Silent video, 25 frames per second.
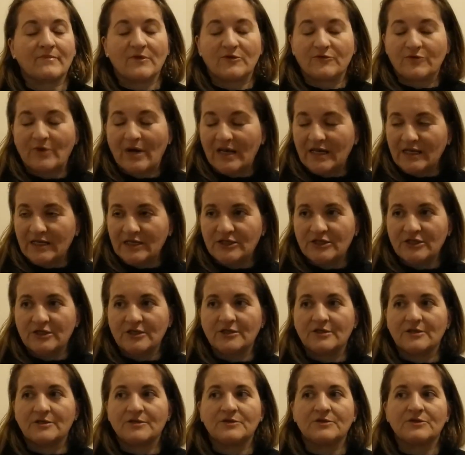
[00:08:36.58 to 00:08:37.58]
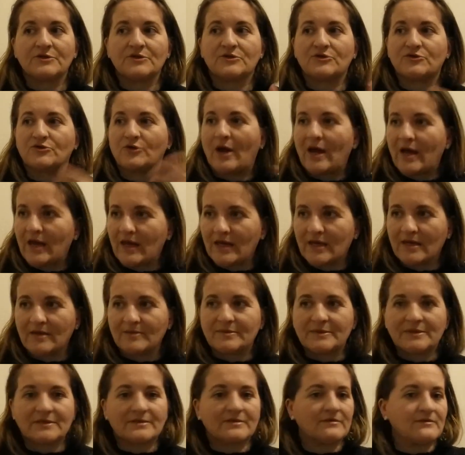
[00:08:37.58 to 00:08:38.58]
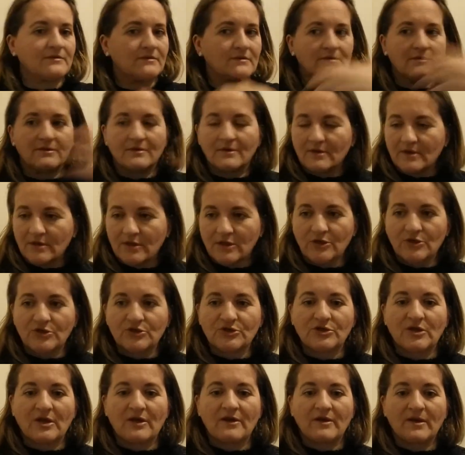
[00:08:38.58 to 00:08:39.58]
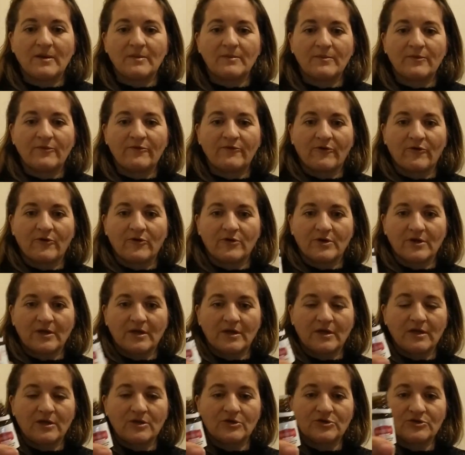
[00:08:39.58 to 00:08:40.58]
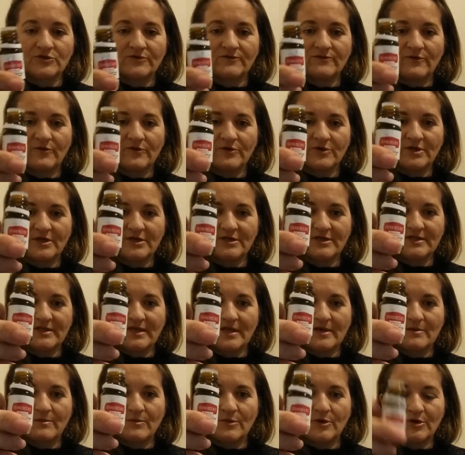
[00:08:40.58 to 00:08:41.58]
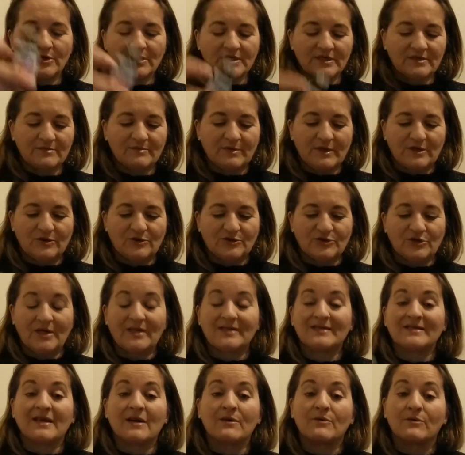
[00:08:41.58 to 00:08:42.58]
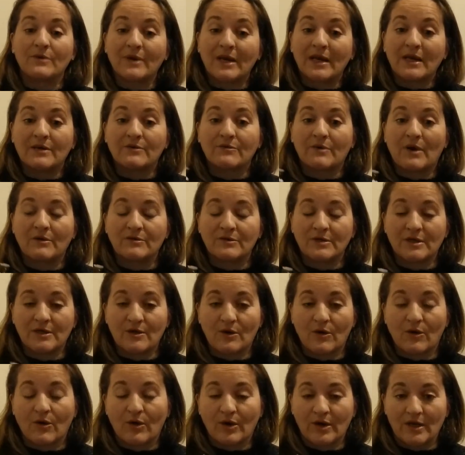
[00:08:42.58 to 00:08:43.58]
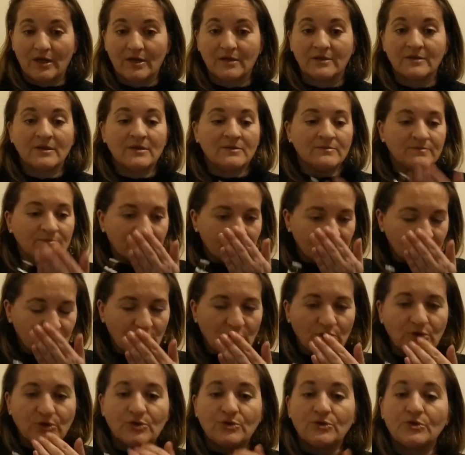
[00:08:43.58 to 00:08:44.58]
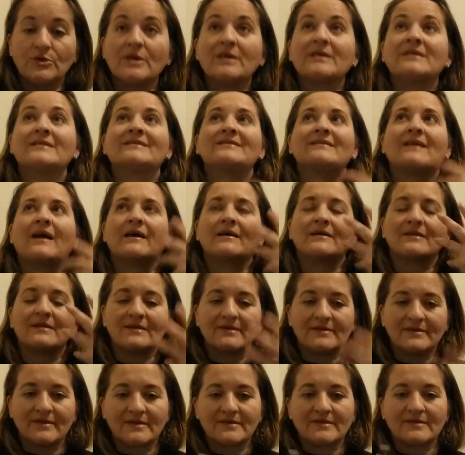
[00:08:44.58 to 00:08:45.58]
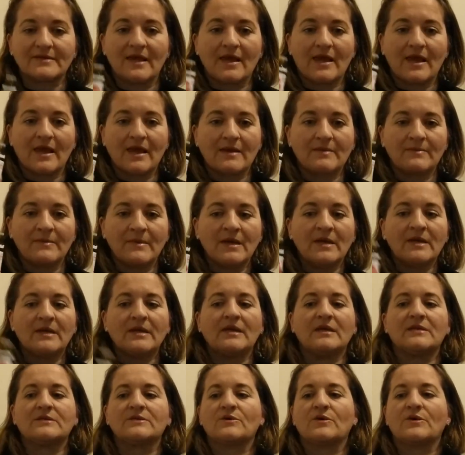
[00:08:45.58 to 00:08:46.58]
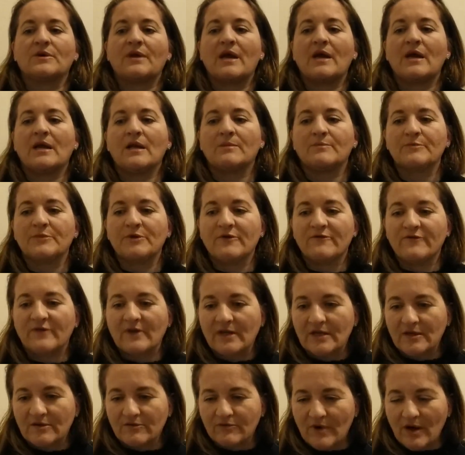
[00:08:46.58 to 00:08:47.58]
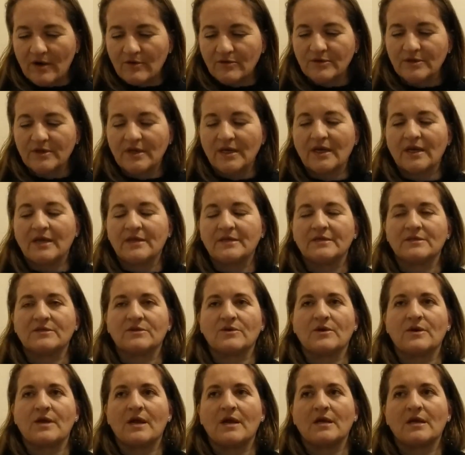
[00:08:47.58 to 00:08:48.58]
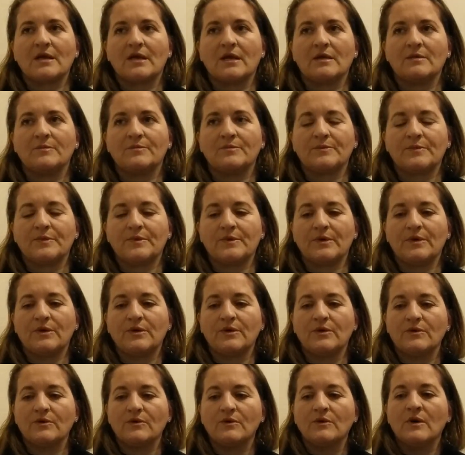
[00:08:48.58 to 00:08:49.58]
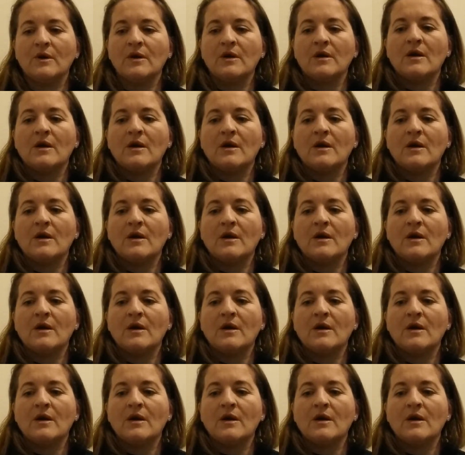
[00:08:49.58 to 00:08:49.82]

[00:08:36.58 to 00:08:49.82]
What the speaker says: religions, tribes use for their ceremonies because it's a really grounding oil. So you do exactly the same. It's gonna help you feel grounded. It's gonna help you